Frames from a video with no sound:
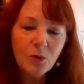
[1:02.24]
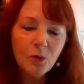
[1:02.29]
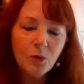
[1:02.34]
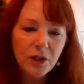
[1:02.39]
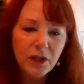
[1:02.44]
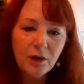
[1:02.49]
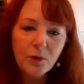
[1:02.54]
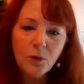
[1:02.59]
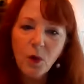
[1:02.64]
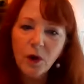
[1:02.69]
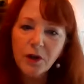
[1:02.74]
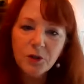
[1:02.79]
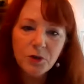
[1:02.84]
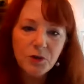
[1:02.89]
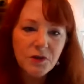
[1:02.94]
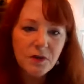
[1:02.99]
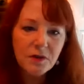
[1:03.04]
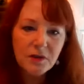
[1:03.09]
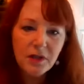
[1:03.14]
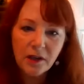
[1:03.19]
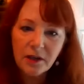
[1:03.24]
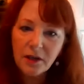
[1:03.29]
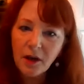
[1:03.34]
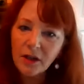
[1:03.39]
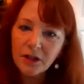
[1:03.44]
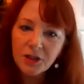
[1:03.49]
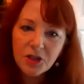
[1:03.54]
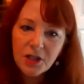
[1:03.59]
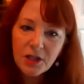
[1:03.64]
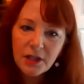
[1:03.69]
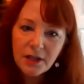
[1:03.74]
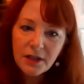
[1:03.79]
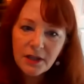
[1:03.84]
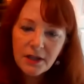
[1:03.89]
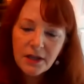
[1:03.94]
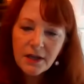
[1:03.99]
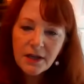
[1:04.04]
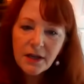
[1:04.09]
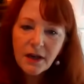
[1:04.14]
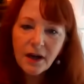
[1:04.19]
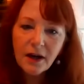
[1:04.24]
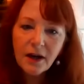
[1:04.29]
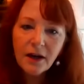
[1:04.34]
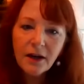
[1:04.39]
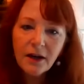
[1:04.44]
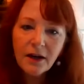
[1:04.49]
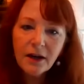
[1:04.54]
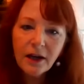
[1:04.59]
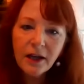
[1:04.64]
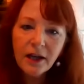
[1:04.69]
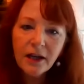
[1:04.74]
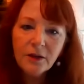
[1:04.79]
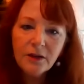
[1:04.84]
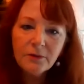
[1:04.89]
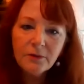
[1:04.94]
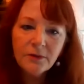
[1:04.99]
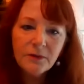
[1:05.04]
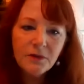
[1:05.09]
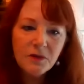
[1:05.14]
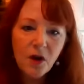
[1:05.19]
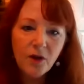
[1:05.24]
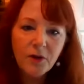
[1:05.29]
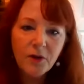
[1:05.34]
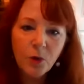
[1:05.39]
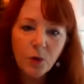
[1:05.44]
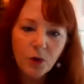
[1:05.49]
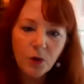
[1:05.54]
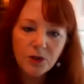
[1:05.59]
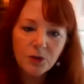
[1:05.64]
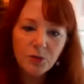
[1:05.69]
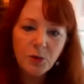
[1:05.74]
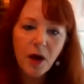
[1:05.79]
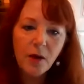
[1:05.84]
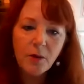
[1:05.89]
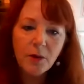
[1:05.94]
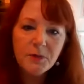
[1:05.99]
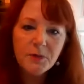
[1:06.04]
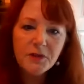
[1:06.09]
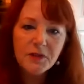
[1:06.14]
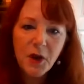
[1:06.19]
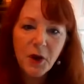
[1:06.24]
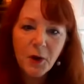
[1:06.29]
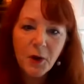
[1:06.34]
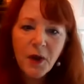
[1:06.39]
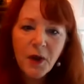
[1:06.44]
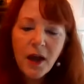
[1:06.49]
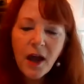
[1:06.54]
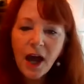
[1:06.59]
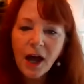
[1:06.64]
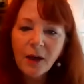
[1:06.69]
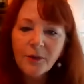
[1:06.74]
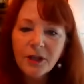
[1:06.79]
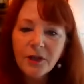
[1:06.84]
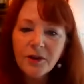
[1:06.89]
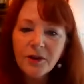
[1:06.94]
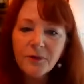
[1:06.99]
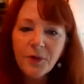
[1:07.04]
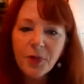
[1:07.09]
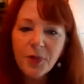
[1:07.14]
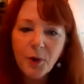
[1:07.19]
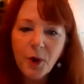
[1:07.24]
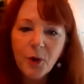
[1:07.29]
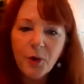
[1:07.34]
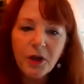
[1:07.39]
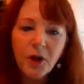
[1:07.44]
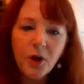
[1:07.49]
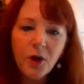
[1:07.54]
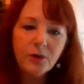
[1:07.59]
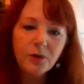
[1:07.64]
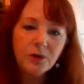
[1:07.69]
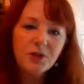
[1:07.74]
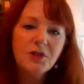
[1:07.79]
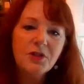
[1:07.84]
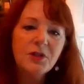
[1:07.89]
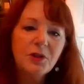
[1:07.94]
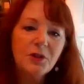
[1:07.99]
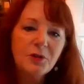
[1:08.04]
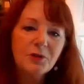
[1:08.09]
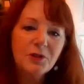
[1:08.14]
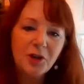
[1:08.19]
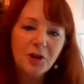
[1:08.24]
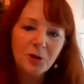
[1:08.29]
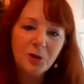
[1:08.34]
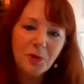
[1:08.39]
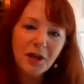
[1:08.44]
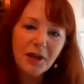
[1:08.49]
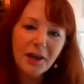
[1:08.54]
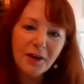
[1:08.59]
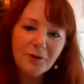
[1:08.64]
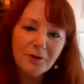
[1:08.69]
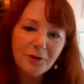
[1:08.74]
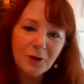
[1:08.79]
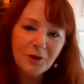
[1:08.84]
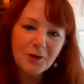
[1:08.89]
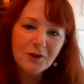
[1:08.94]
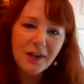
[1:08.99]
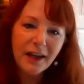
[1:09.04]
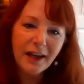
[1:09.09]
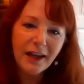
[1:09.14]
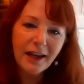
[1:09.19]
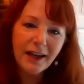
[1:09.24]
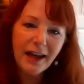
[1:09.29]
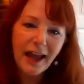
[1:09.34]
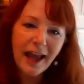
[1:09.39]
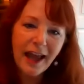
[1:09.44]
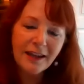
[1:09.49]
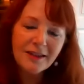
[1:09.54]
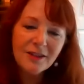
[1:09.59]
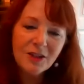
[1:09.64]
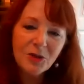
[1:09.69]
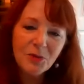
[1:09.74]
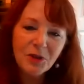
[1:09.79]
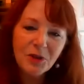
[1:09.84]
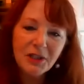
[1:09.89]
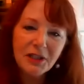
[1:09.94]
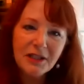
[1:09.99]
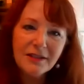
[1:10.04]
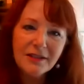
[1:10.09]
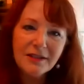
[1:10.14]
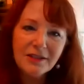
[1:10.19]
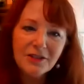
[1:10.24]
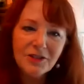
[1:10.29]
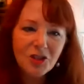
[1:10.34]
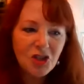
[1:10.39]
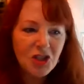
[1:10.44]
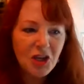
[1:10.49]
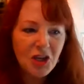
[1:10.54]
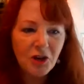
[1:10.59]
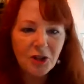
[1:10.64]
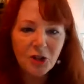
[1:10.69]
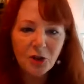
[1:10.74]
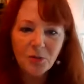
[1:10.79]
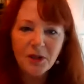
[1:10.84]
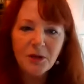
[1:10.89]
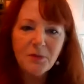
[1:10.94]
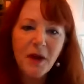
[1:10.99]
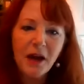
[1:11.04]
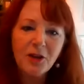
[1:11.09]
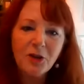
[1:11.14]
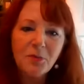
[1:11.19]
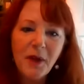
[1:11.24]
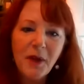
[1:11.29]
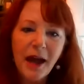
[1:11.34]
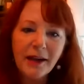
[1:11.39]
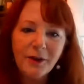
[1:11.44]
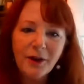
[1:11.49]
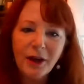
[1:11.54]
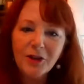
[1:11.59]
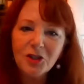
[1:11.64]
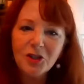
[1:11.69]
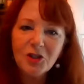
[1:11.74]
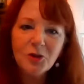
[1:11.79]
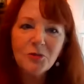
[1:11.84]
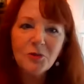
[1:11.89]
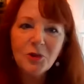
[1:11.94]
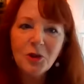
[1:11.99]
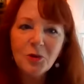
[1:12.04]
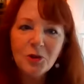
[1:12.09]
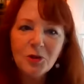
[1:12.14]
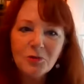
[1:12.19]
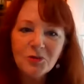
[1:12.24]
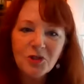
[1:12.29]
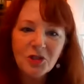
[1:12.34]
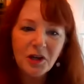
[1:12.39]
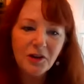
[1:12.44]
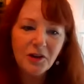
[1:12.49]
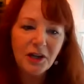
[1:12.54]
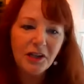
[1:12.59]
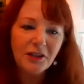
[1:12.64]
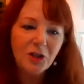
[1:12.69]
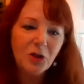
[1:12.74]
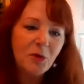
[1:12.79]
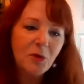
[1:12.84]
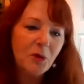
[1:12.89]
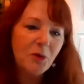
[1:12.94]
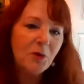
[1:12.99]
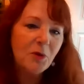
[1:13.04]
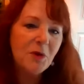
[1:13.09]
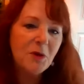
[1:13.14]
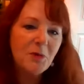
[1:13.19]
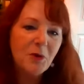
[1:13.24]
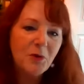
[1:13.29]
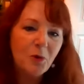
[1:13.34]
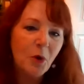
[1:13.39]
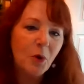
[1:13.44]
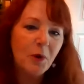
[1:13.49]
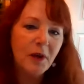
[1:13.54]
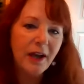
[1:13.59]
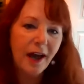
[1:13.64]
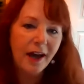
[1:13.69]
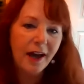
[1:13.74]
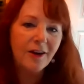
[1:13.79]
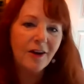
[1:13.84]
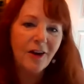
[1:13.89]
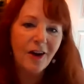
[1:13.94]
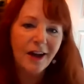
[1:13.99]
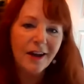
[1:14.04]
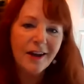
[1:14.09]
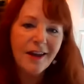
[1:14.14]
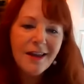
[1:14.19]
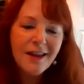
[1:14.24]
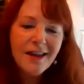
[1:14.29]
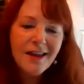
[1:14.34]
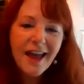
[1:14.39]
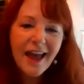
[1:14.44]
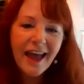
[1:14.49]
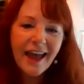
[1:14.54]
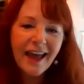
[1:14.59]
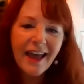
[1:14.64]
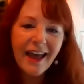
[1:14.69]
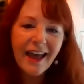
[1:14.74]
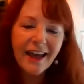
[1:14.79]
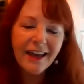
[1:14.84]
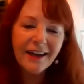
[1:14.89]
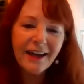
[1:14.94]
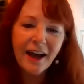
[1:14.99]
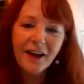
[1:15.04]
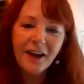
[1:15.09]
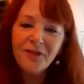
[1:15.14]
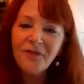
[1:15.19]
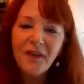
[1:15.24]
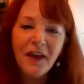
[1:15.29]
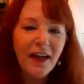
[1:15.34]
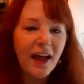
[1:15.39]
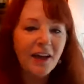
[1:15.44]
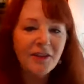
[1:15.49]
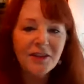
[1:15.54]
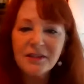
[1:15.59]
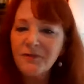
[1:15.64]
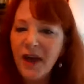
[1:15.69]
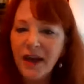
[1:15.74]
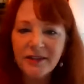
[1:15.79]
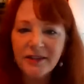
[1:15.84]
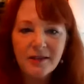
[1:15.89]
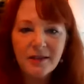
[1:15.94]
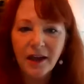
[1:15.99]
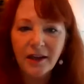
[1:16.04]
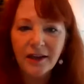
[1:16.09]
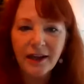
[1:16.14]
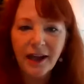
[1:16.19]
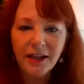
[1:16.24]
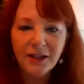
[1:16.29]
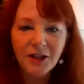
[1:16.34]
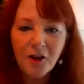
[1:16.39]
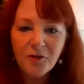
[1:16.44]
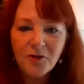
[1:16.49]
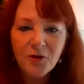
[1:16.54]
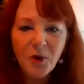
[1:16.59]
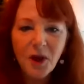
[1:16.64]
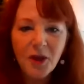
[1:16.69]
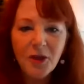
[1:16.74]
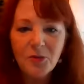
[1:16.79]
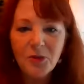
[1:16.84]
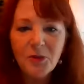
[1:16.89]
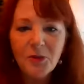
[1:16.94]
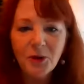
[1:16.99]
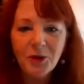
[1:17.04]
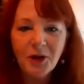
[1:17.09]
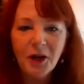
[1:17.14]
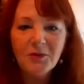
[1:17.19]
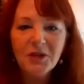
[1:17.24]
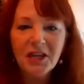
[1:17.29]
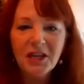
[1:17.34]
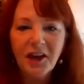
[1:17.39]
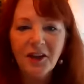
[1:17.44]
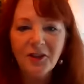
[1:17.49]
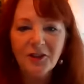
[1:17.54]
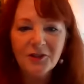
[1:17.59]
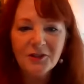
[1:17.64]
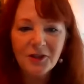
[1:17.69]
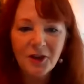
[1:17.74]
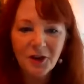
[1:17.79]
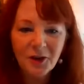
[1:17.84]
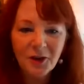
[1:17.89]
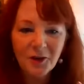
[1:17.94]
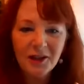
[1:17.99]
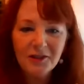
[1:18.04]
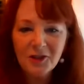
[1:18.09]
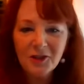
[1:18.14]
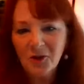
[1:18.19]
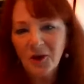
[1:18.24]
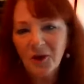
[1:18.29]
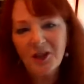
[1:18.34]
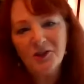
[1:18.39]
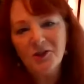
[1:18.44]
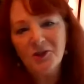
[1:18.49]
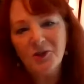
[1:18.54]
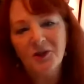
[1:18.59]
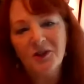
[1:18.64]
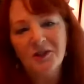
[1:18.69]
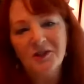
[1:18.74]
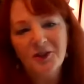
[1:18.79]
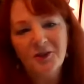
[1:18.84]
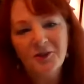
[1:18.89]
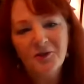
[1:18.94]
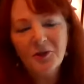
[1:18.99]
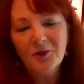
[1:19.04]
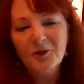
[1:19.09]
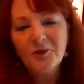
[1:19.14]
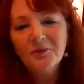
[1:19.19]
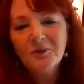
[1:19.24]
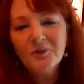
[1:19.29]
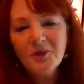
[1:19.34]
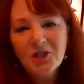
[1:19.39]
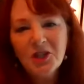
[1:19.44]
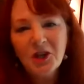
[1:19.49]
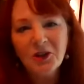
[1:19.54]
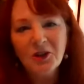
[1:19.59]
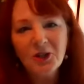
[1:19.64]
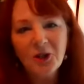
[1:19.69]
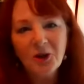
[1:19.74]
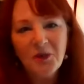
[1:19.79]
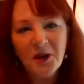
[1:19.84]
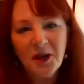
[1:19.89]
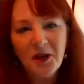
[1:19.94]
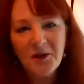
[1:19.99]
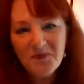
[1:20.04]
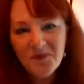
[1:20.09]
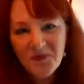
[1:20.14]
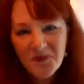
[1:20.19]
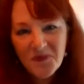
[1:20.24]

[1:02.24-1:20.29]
working wonders in technology and solving the world's problems. So I'm going to throw it over to Dr. Pinkett first and ask you, please, just to share a little bit about your background, because you were sharing a little bit with me before we got on. And I think it's fascinating. I love the way that people come together. So it's a great story. So if you'll share a little bit.